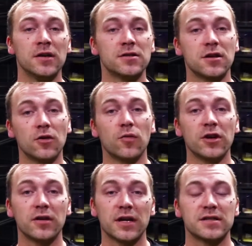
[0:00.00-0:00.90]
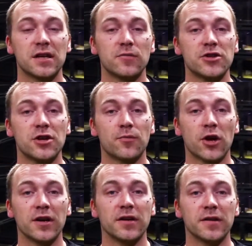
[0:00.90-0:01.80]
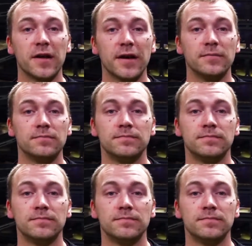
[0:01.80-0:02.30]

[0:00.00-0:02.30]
So what do you guys say we jump right into that?